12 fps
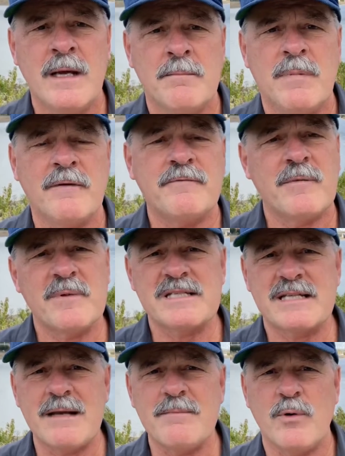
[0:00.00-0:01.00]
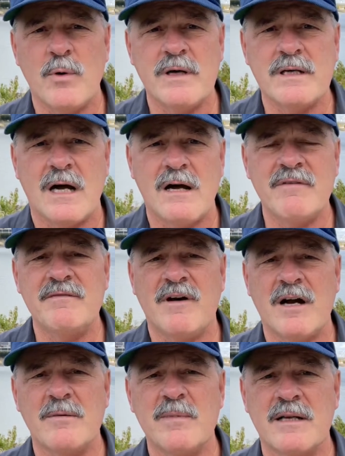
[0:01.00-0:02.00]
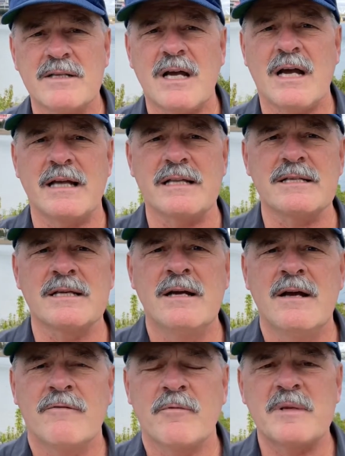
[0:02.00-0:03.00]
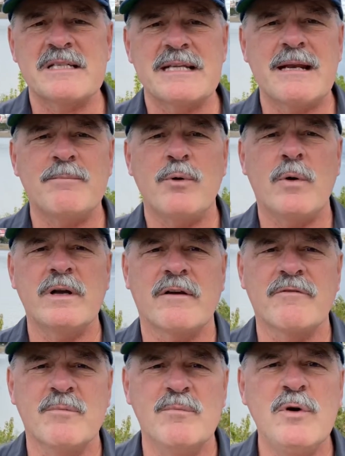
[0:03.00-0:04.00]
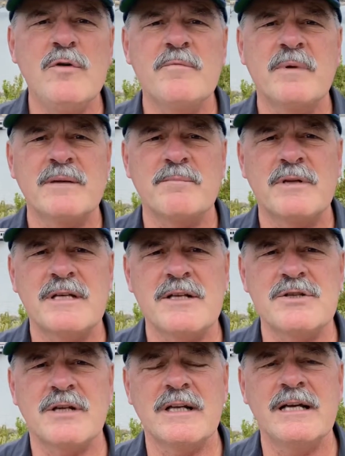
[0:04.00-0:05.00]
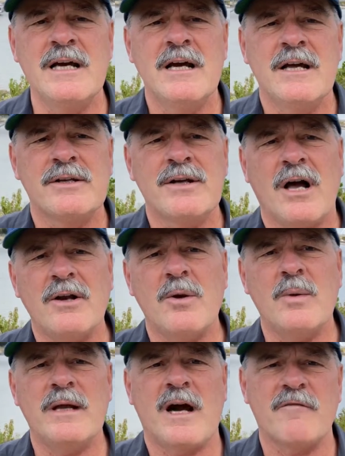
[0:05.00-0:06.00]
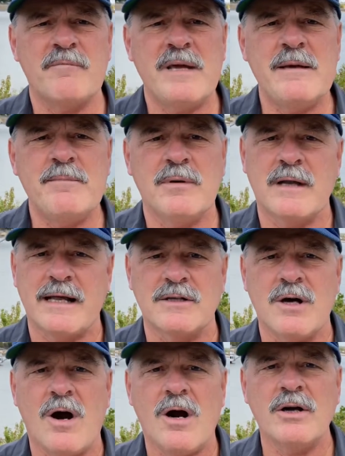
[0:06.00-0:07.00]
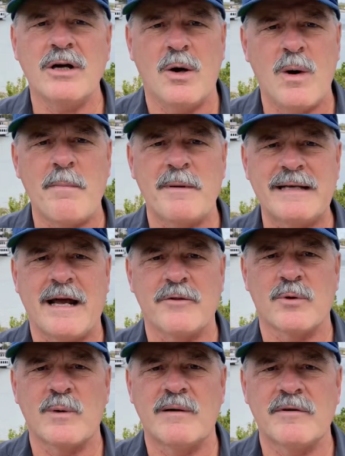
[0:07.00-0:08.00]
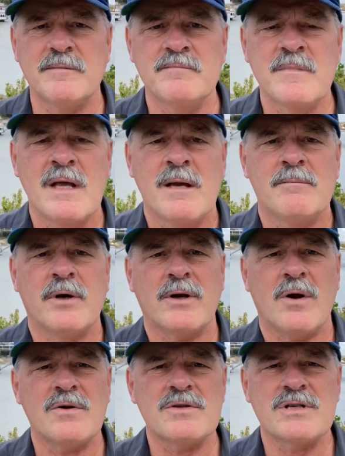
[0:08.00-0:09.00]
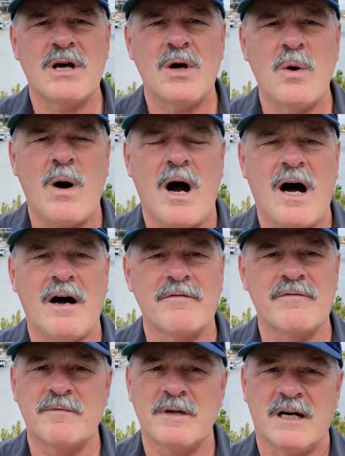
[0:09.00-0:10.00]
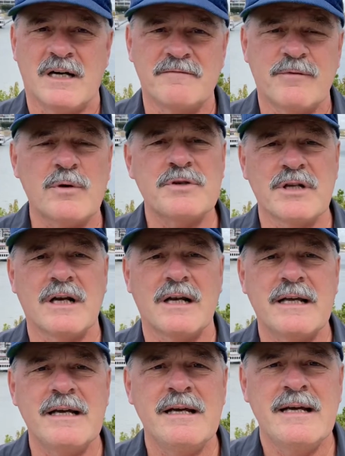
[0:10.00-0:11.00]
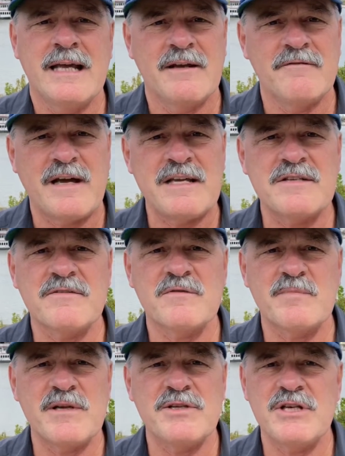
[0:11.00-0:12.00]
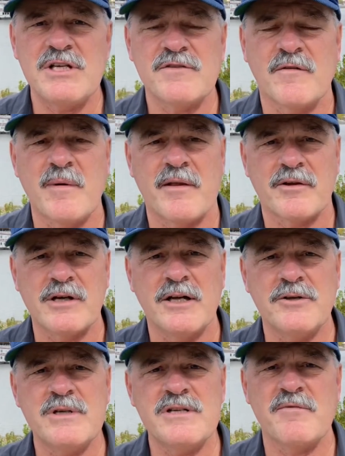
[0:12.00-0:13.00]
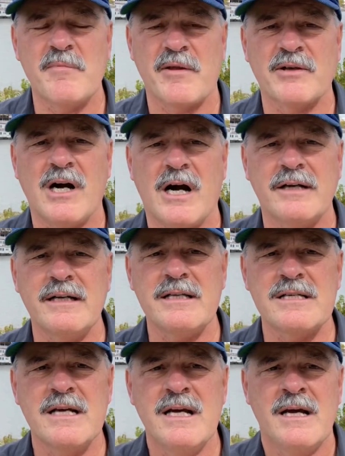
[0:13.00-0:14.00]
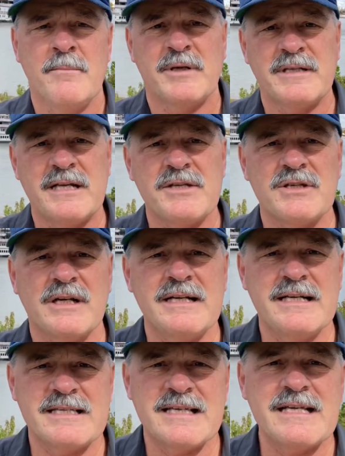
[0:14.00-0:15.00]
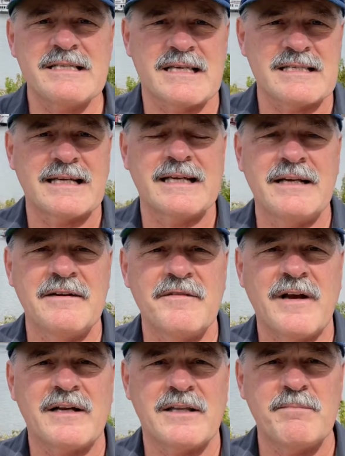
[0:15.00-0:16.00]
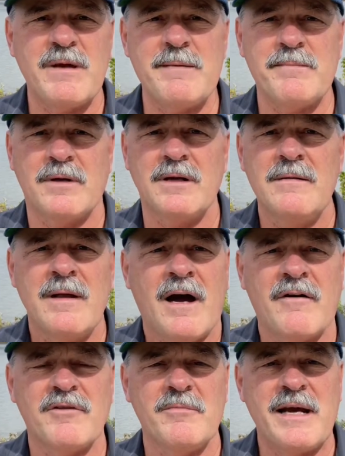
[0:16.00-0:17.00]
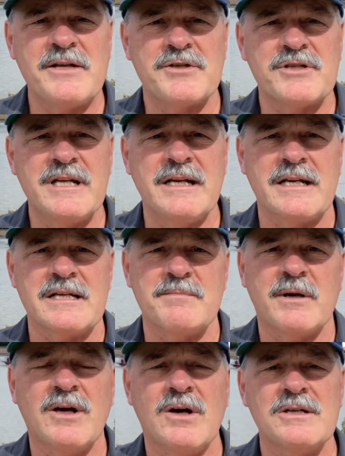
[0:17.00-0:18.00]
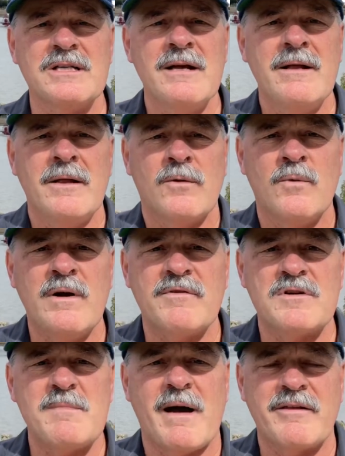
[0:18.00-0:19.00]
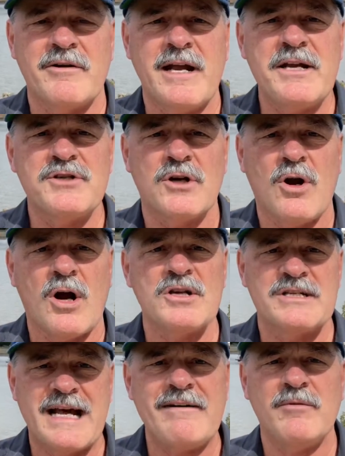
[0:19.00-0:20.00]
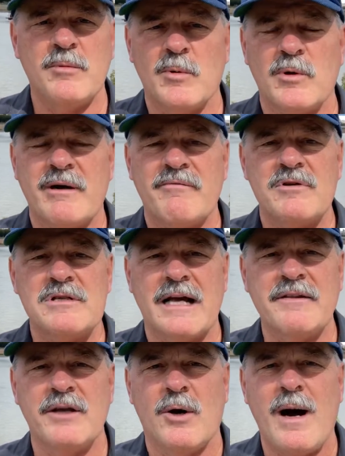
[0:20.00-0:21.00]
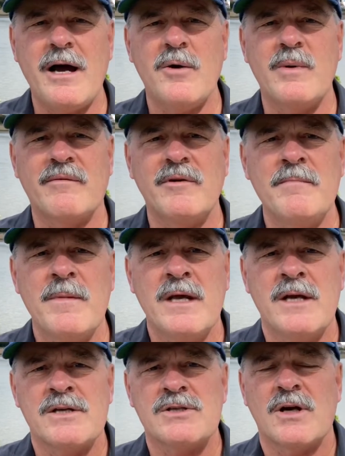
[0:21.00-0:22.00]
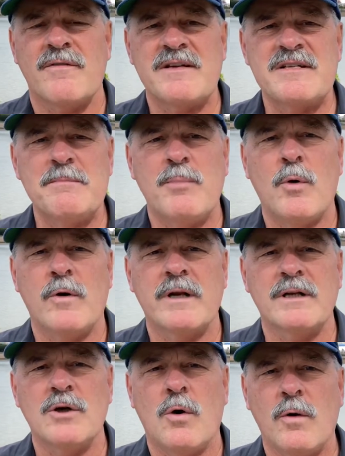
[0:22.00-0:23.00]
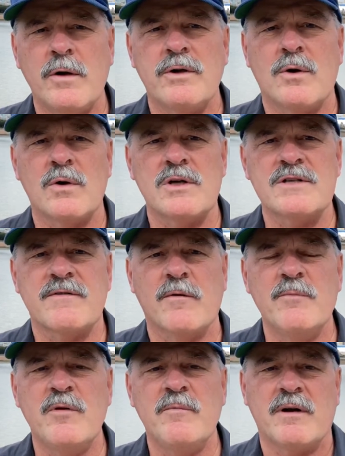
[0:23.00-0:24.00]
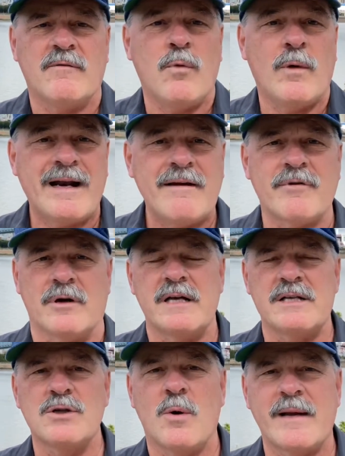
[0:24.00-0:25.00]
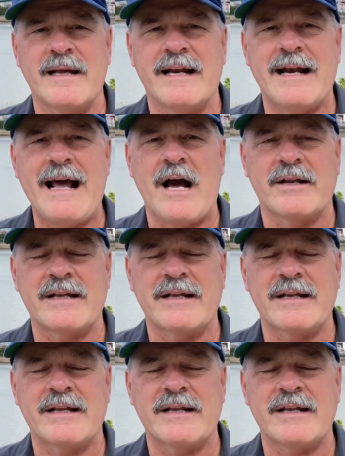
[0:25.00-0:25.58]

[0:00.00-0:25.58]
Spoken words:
but from the standpoint of environmental science, from the standpoint of the movement, potentially, not only of people and cargo up and down the river, but also of, unfortunately, invasive species from other countries, from other continents, potentially diseases that can infect the people of the major cities, because rivers, by their nature, large navigable rivers like the Ohio River, serve as important corridors for movement of whatever is going in and out,